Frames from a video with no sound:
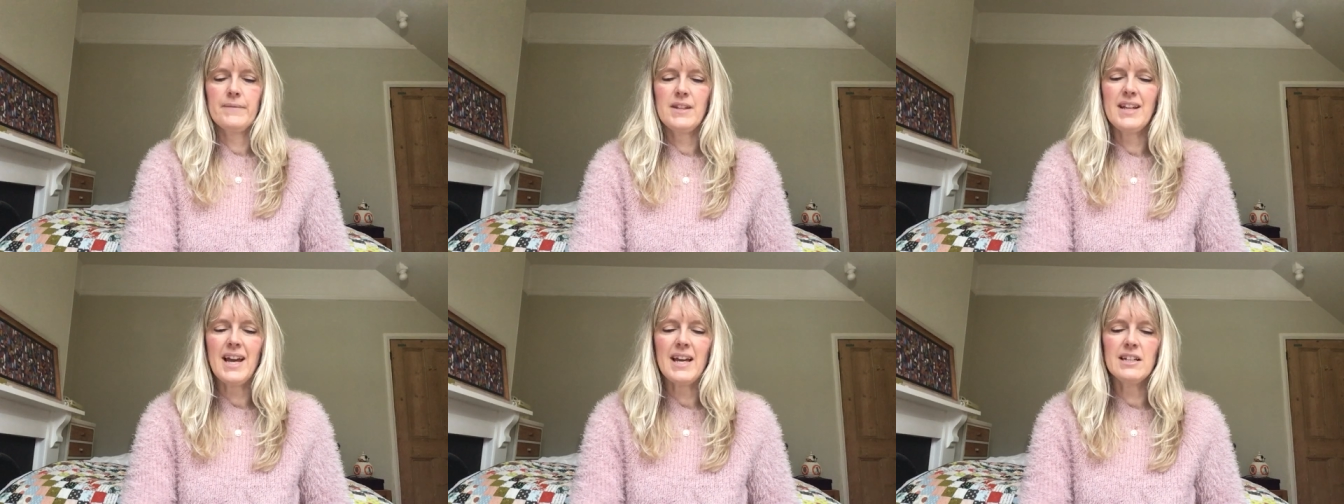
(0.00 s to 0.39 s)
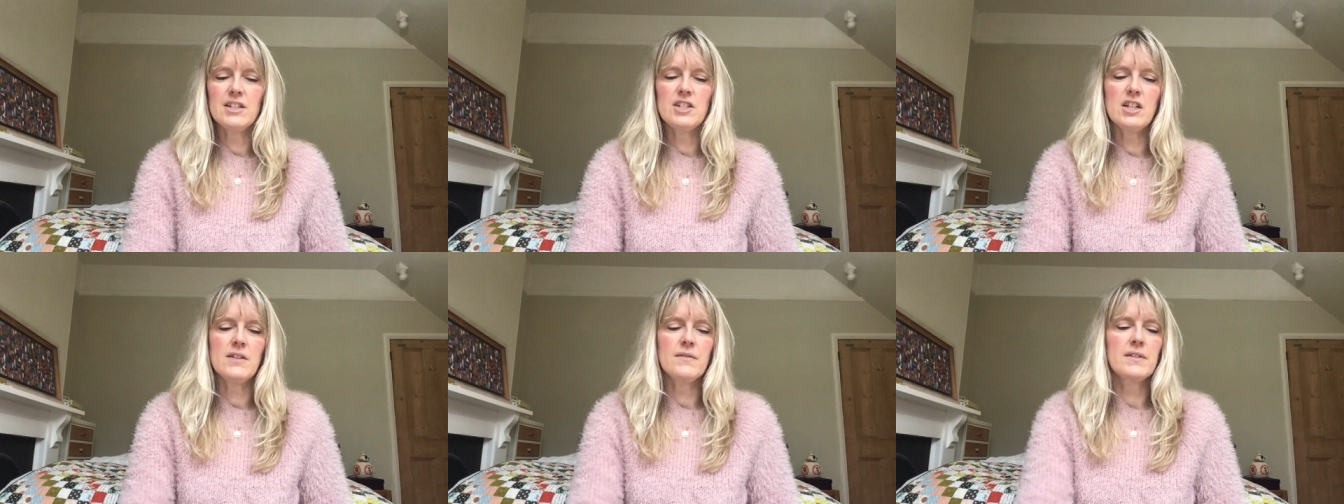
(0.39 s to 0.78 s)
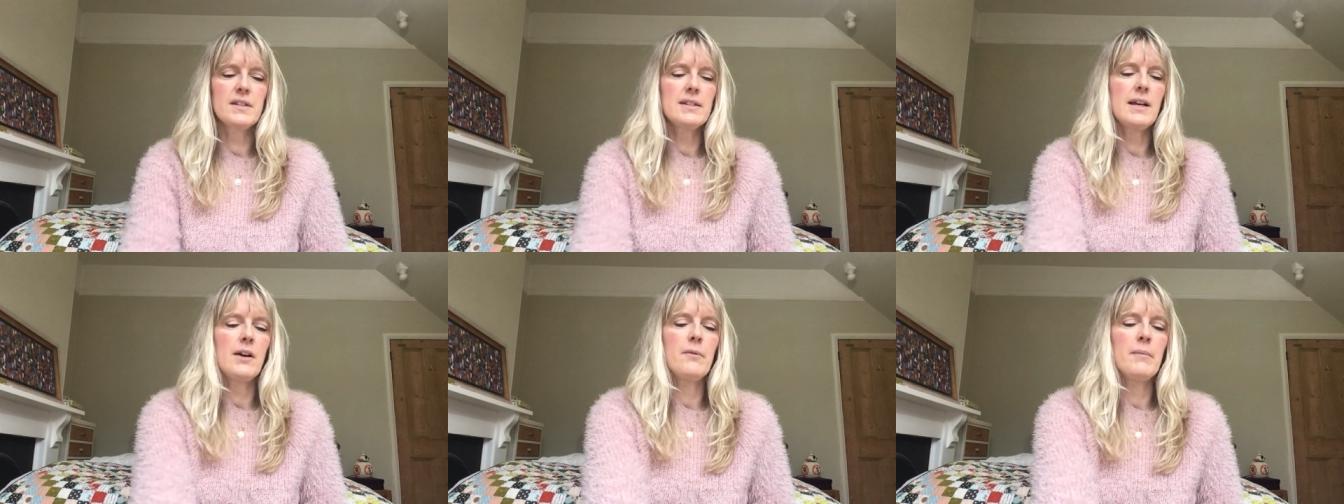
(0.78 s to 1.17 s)
the energy of
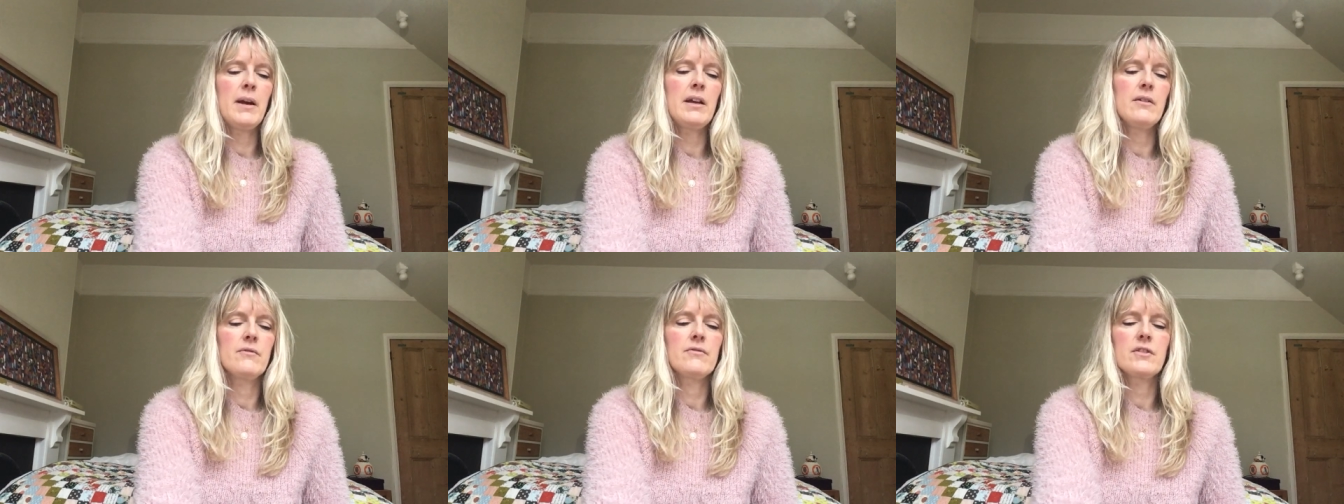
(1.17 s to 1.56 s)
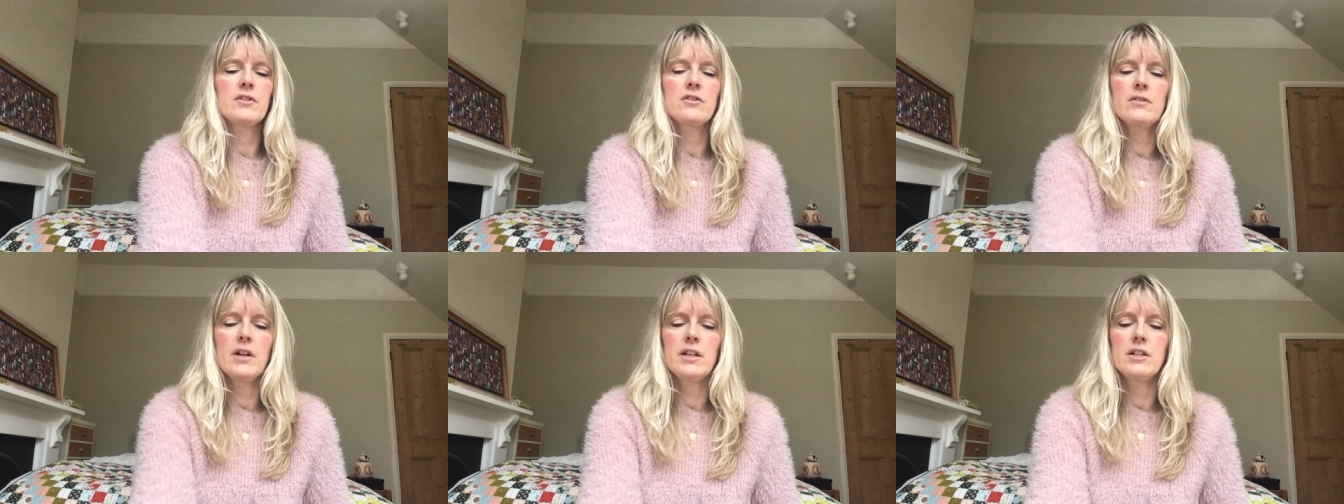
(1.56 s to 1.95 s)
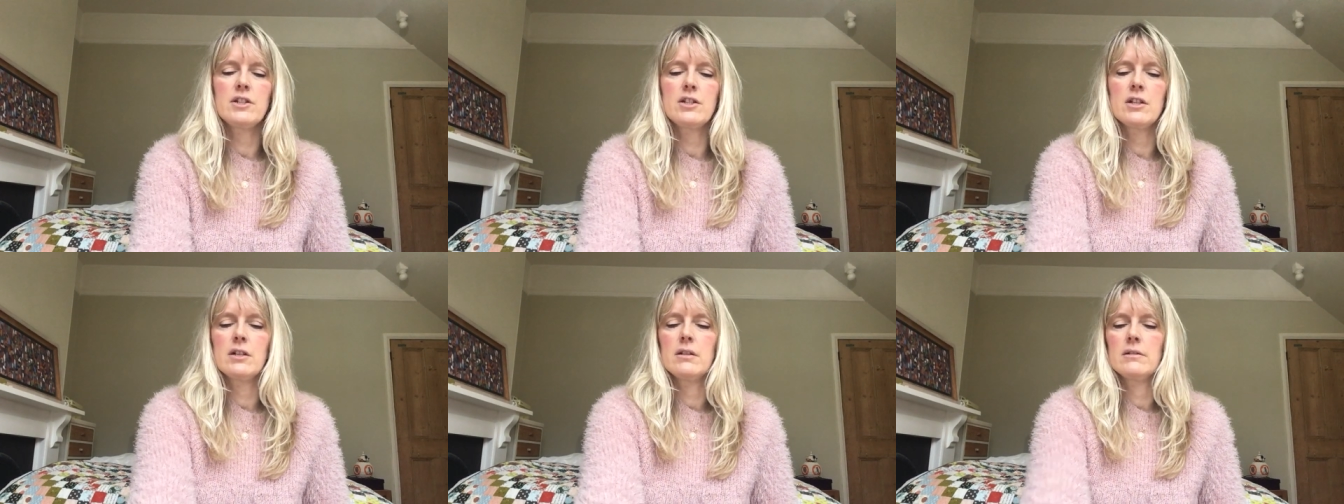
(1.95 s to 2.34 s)
stalemate and
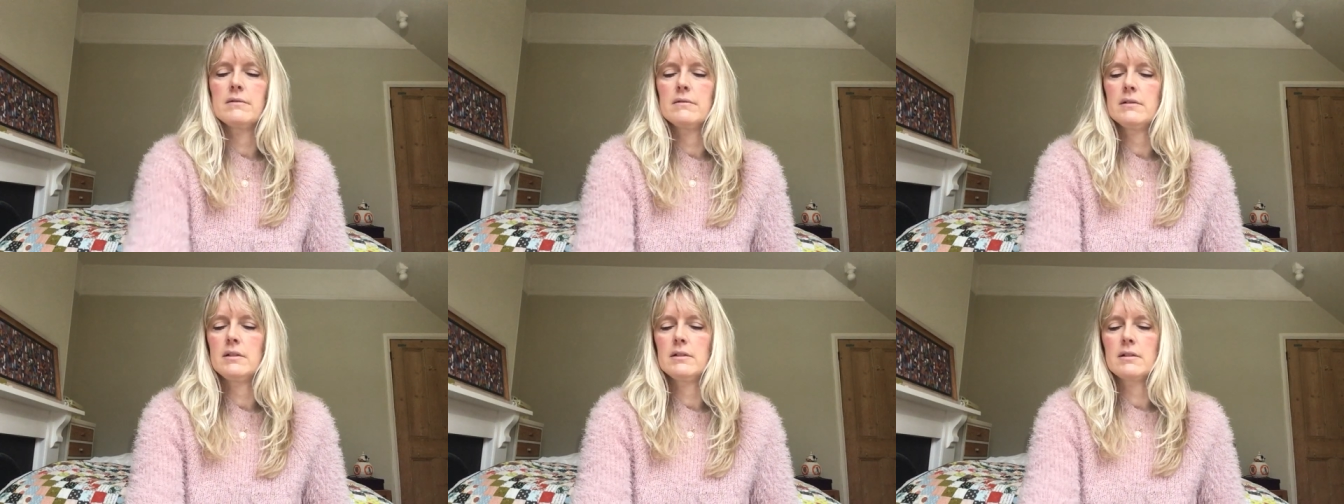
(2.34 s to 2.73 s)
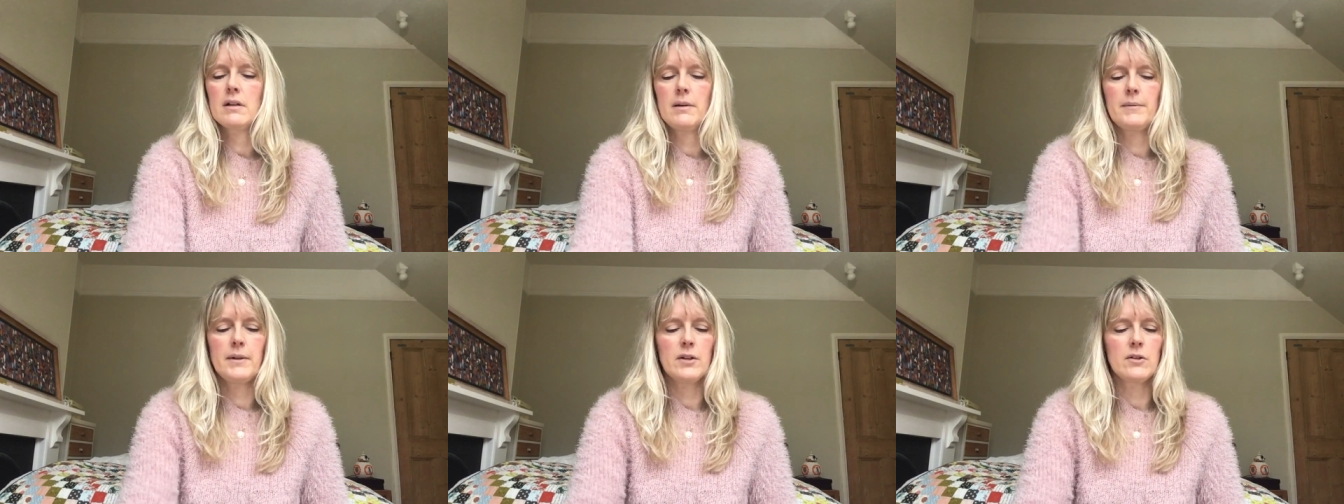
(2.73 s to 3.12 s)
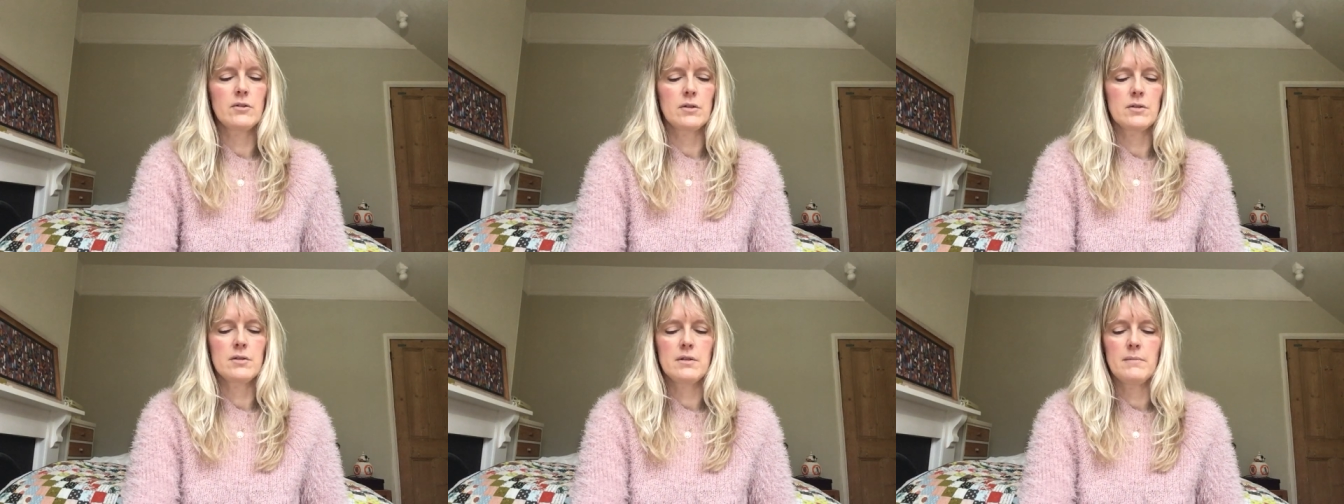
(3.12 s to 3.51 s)
frustration is coming
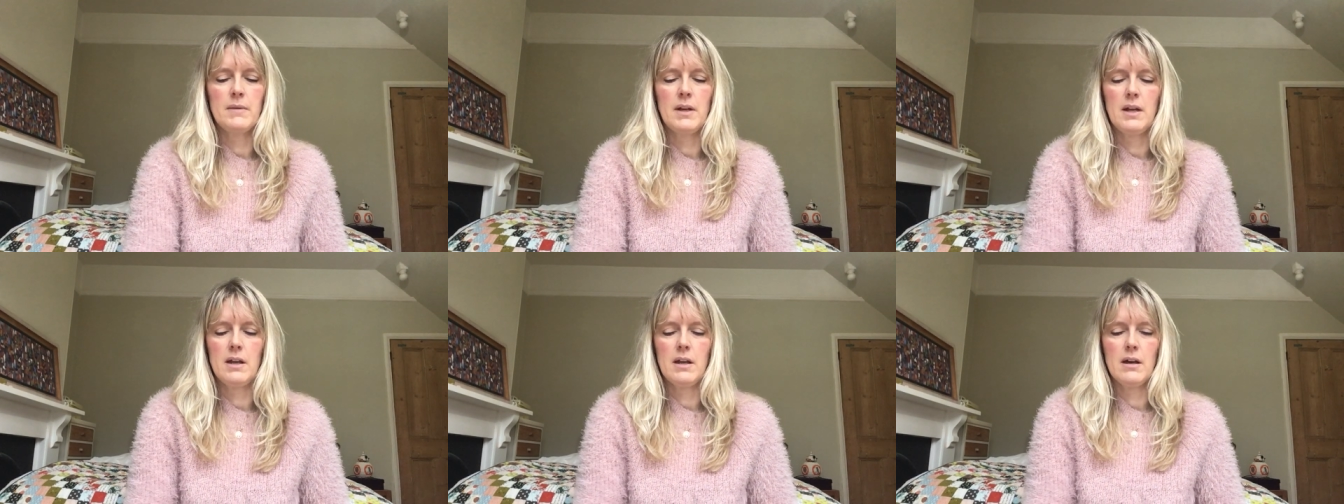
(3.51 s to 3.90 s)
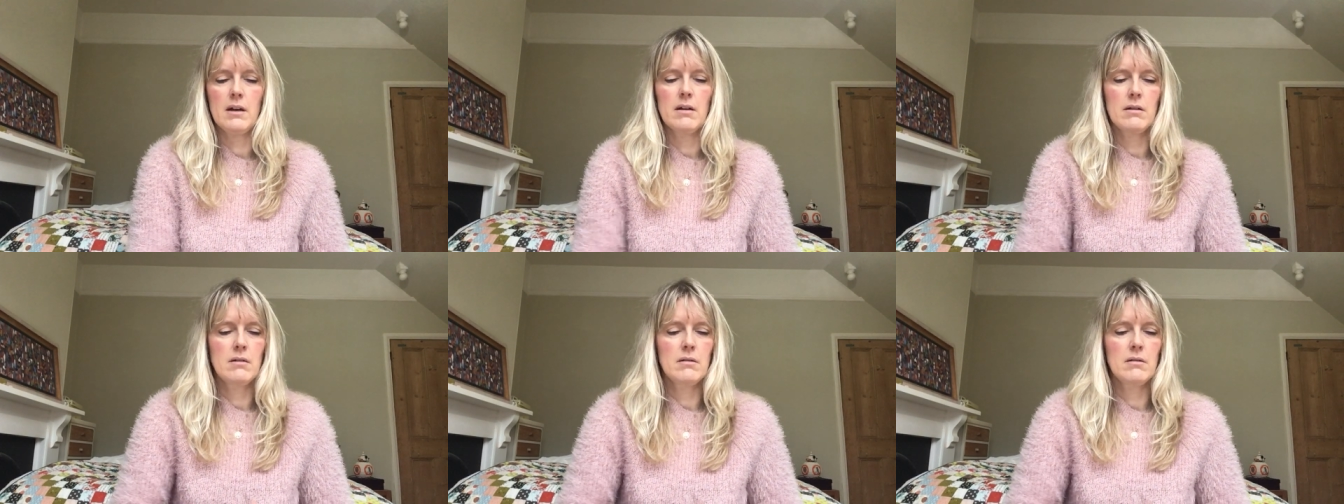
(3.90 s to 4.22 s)
across to me here.